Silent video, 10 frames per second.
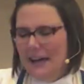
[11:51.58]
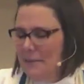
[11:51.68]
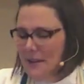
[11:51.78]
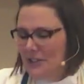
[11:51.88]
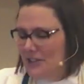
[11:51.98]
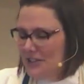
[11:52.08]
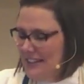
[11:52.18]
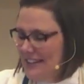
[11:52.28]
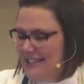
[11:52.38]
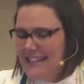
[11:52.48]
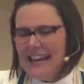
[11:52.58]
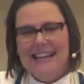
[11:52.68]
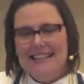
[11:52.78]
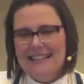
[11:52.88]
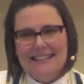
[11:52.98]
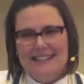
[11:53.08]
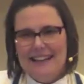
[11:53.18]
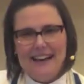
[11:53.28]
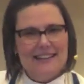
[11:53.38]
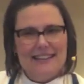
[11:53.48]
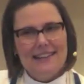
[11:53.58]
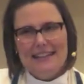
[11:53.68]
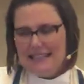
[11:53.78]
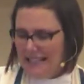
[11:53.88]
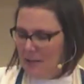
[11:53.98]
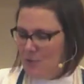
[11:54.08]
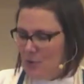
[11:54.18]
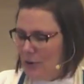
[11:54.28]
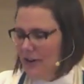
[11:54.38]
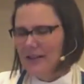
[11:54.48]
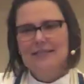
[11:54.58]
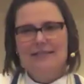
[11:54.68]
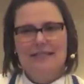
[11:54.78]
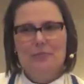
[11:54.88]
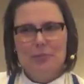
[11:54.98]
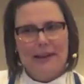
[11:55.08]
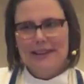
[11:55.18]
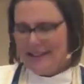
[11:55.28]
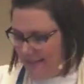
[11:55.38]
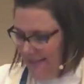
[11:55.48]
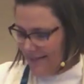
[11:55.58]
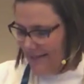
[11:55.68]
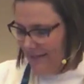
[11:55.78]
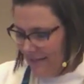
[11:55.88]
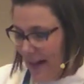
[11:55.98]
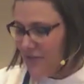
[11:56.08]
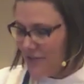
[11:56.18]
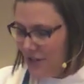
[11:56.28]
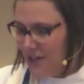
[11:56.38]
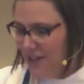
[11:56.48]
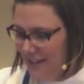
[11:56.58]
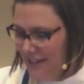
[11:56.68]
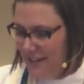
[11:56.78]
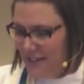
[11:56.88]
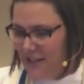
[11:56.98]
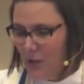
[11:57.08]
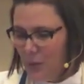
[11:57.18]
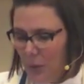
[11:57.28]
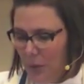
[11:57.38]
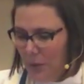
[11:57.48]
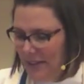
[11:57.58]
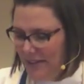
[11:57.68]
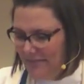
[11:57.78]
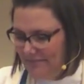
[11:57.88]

I'm not sure that there's anything that God delights in more than bringing laughter to the world.